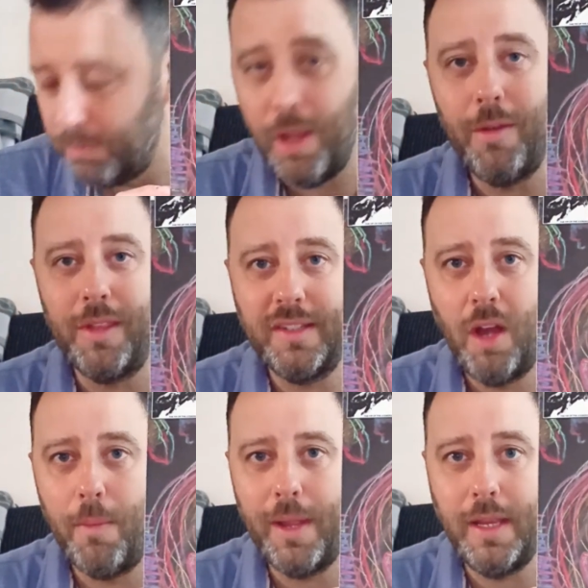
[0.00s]
doing this
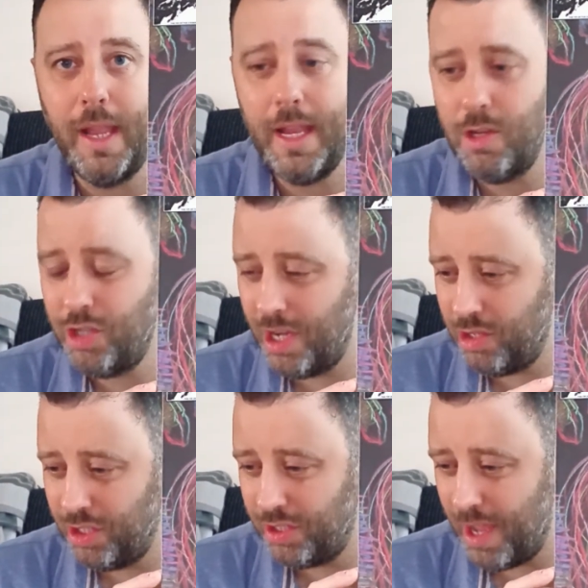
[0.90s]
hobby in
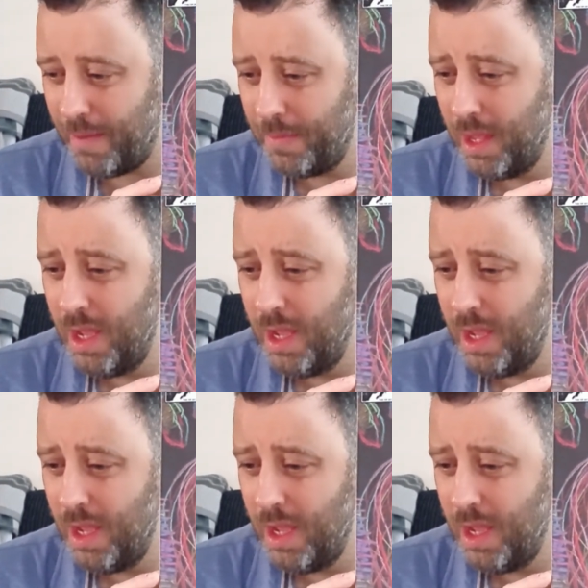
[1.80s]
Chichester